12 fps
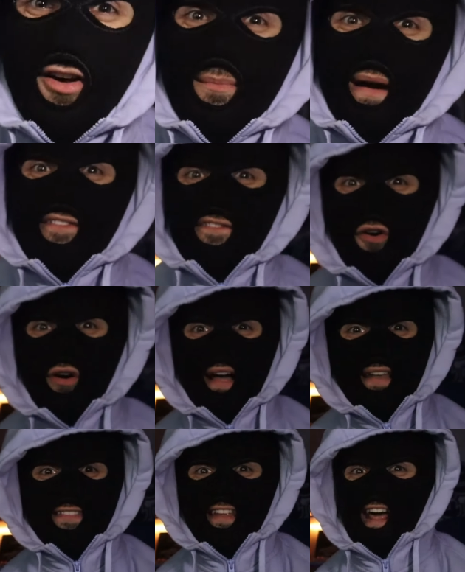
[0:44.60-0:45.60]
on my
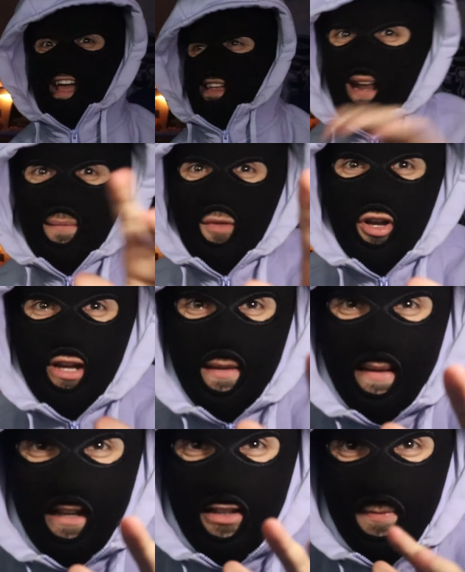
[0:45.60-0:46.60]
forehead today, and I'm not going to
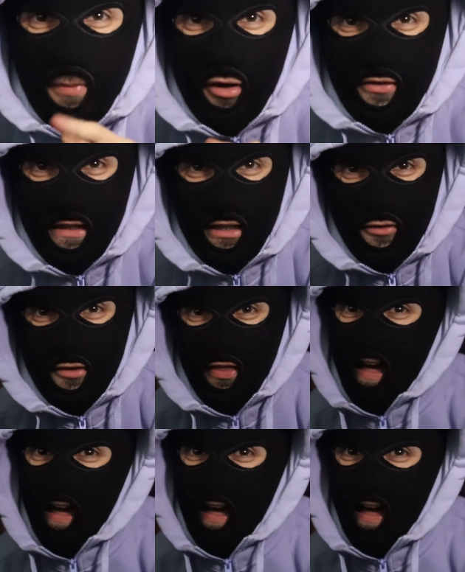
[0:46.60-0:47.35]
be exposing you to